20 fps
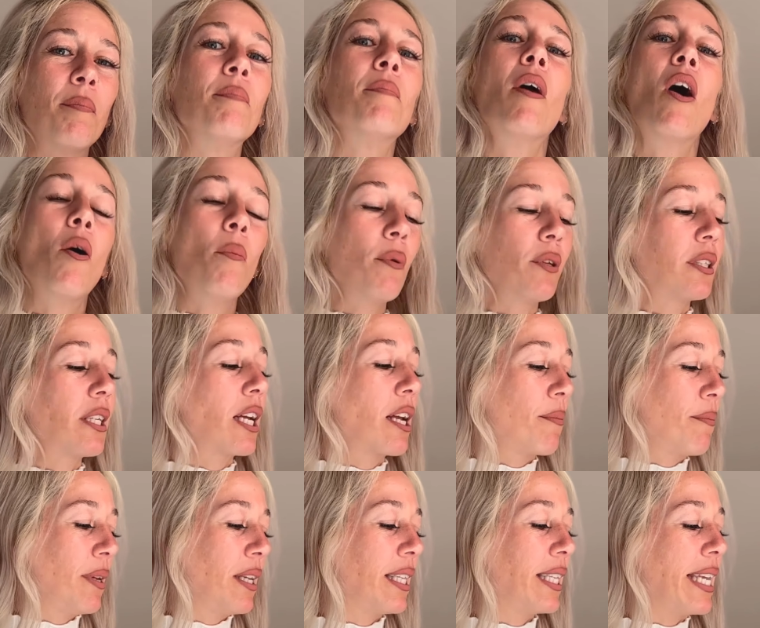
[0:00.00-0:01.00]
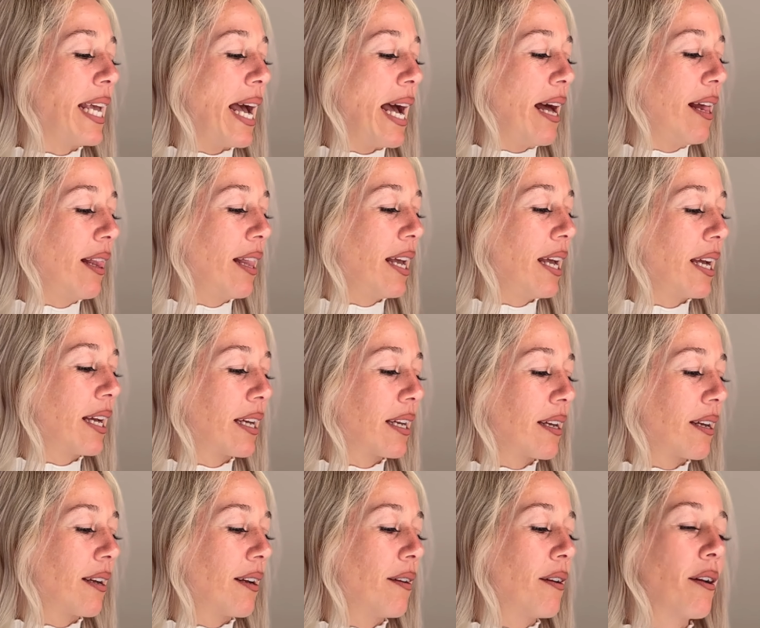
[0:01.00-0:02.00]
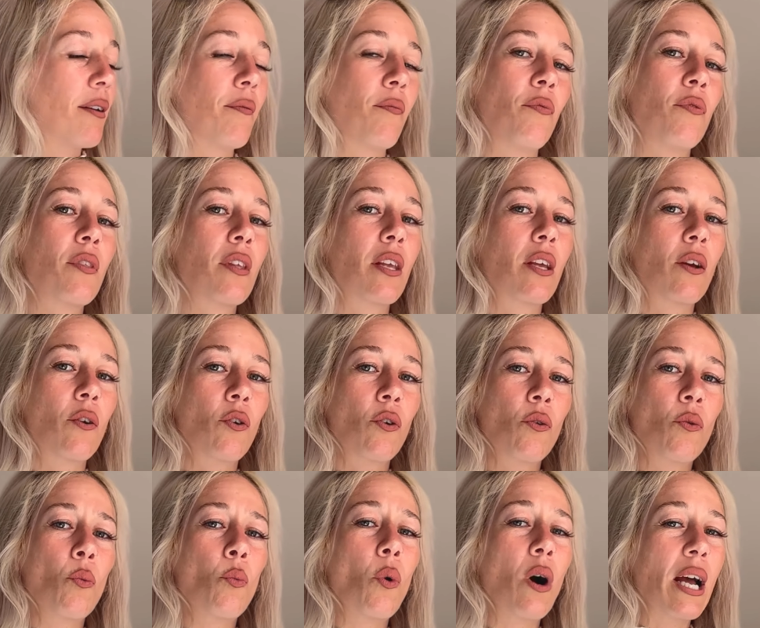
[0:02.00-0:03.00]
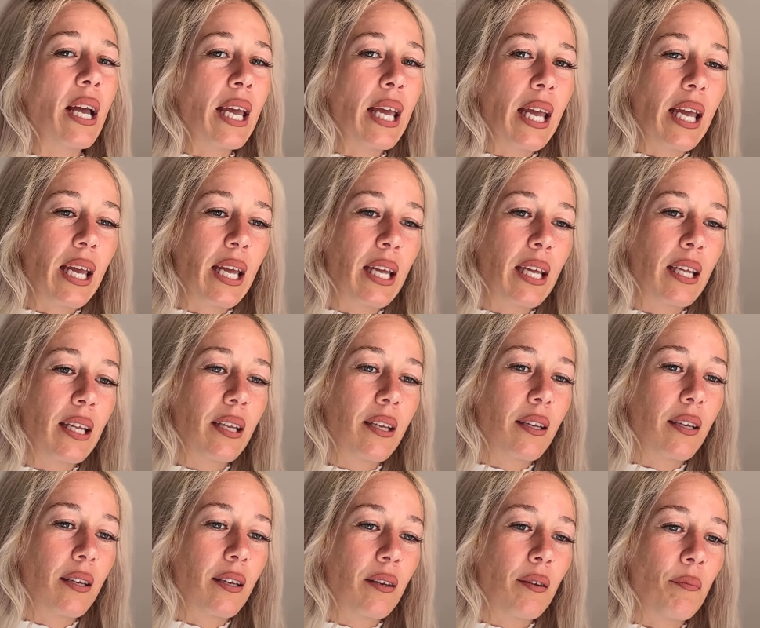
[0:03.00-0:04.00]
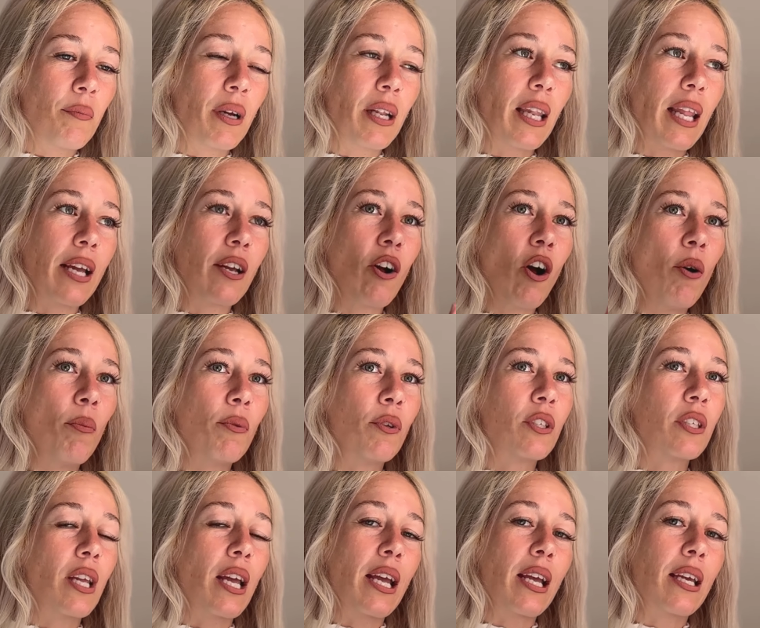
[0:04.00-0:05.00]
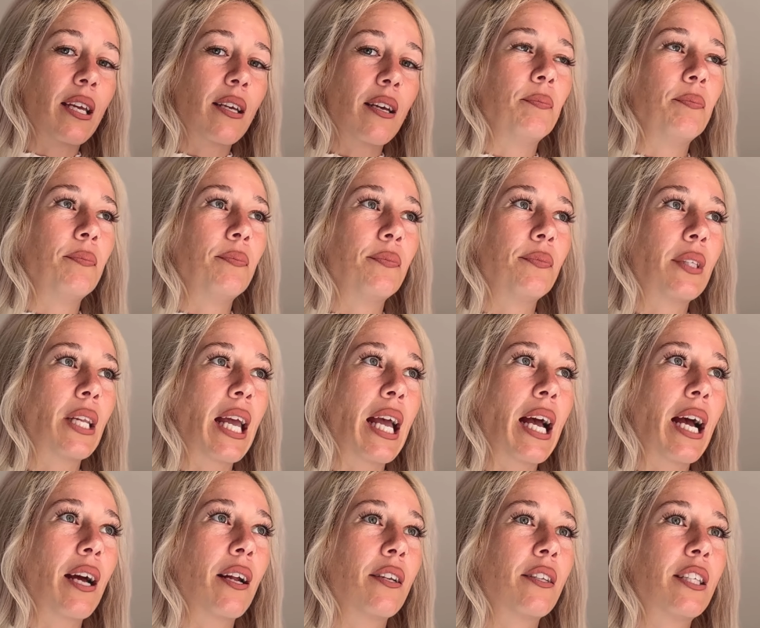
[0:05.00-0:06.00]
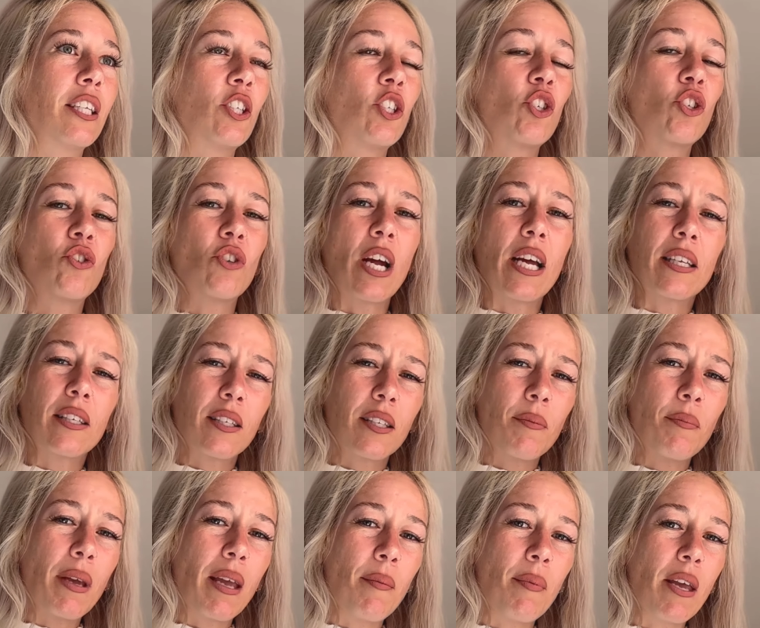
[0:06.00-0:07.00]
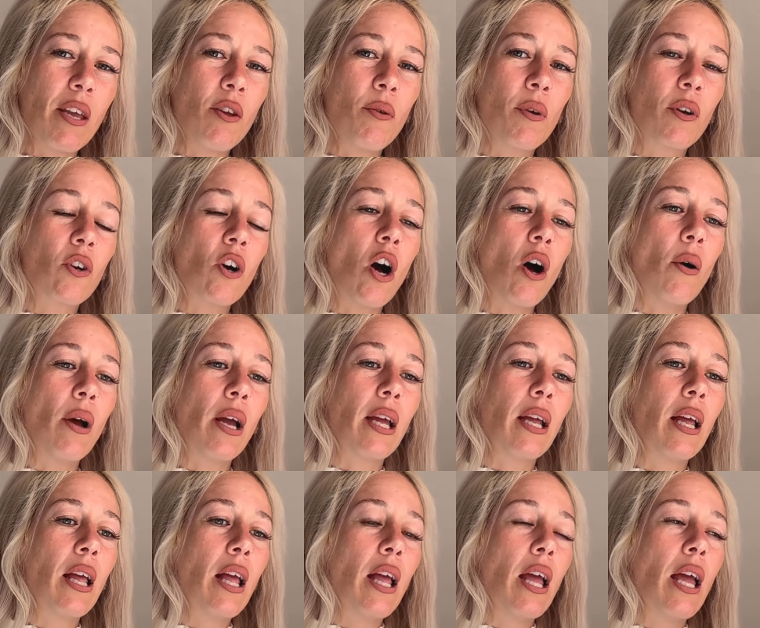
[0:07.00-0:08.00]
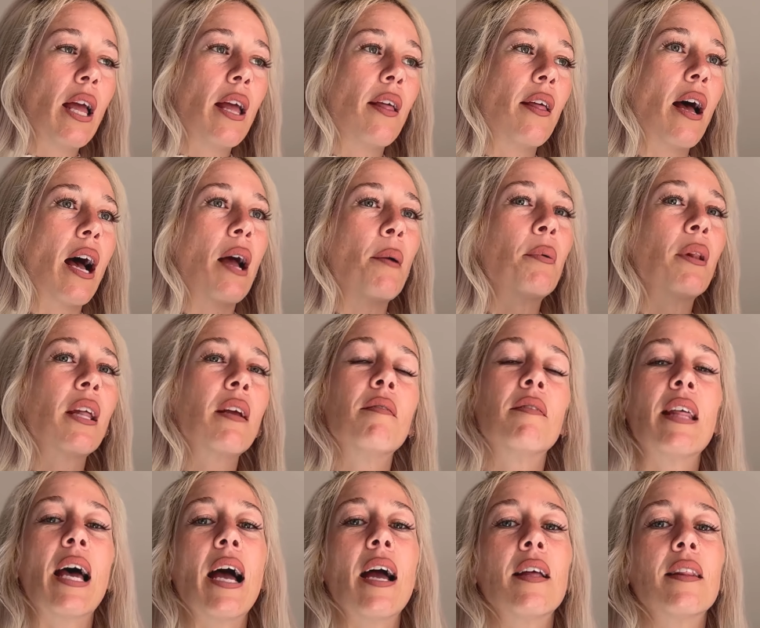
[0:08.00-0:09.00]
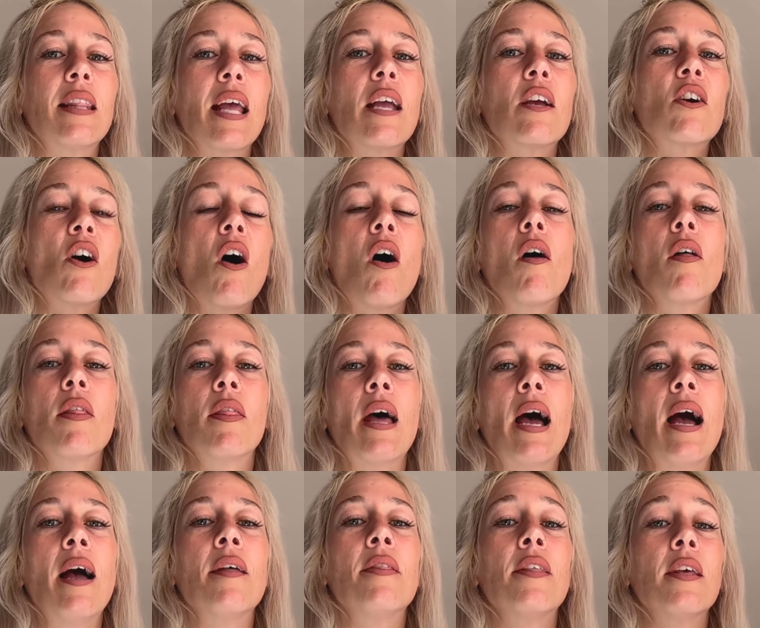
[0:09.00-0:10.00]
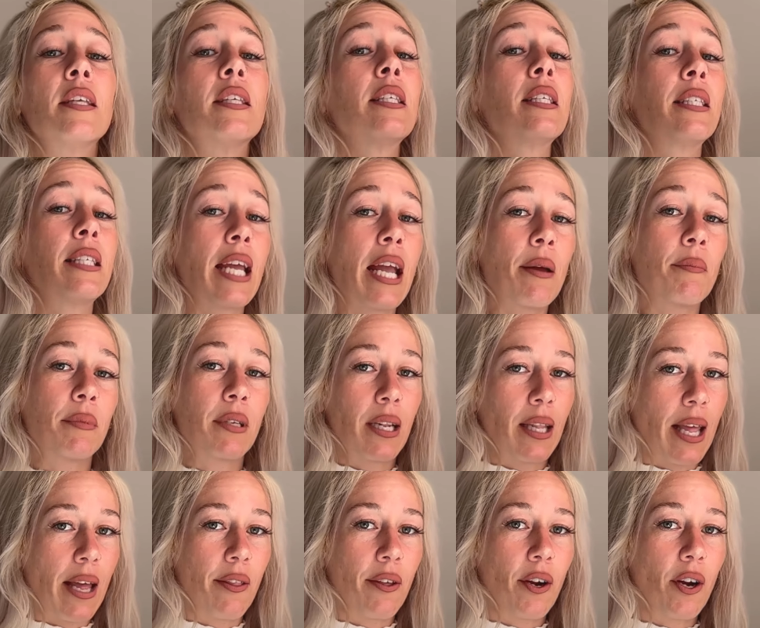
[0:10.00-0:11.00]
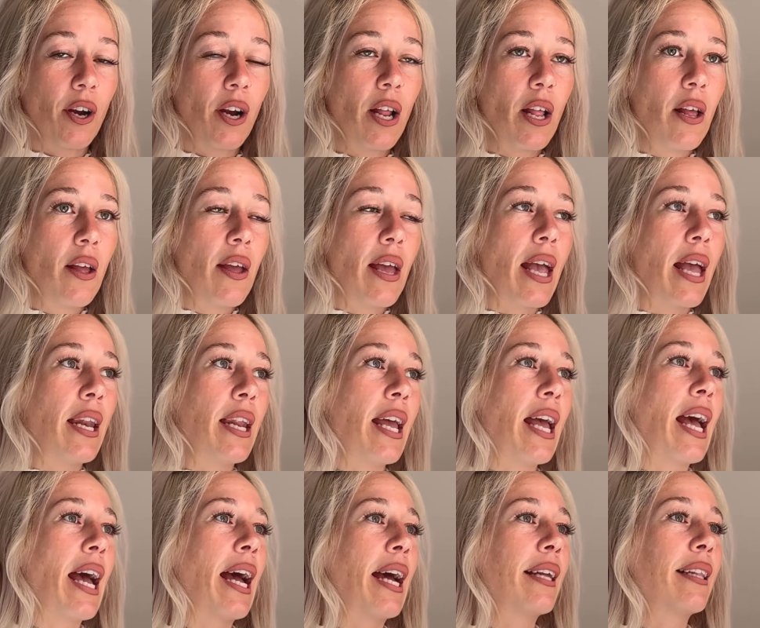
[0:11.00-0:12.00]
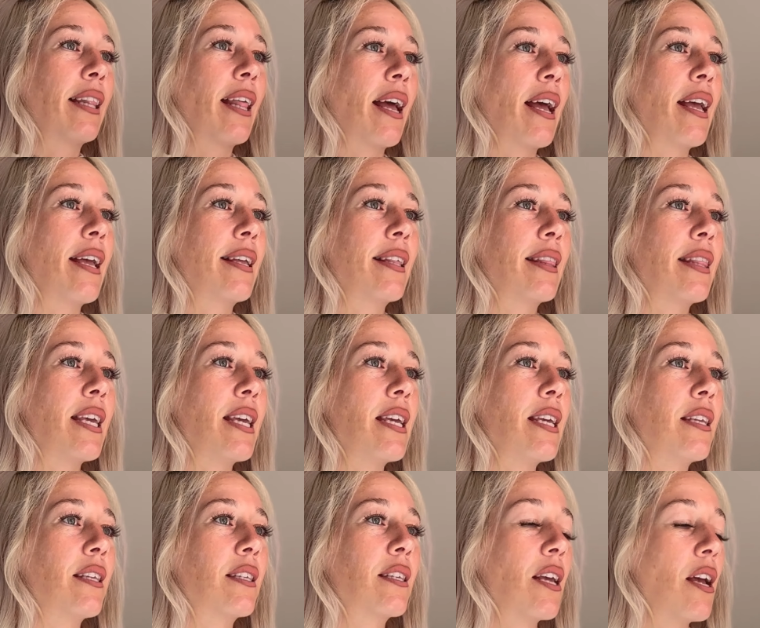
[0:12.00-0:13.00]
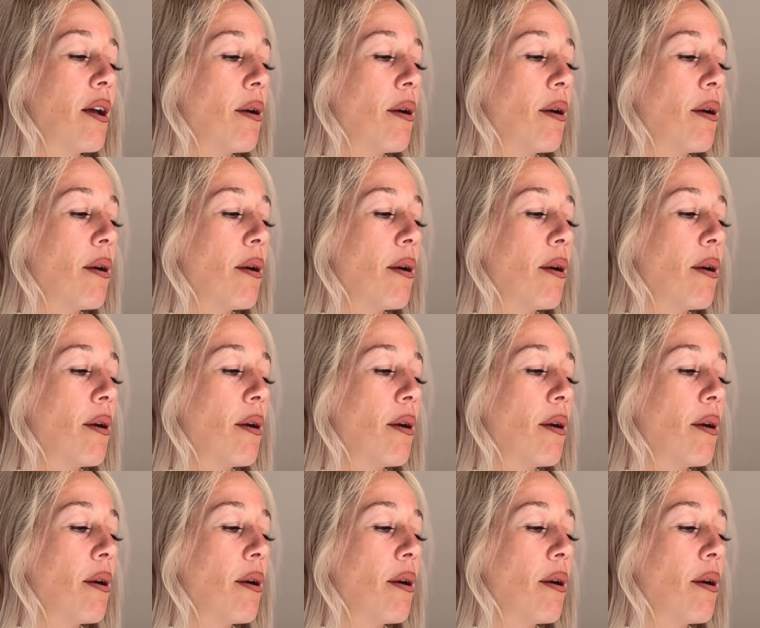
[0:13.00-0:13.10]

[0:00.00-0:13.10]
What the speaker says: almost like a metallic white, but like almost like distressed, maybe you would call it. I believe that they call that the stamped leather. And it had like these